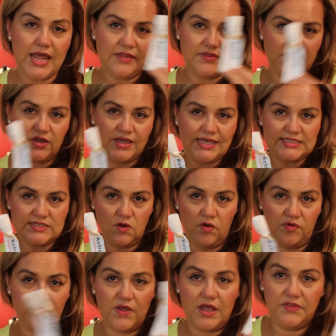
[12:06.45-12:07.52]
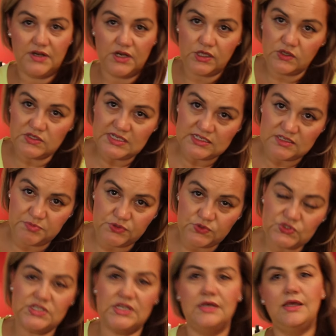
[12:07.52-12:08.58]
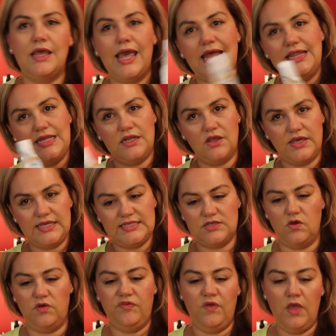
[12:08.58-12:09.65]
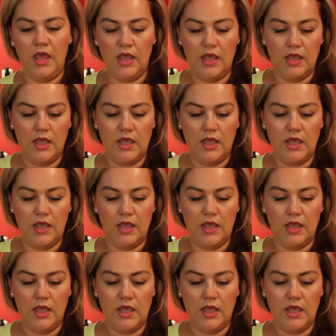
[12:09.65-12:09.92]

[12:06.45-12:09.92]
and then I ease off, and then I use it as a booster, and then I ease off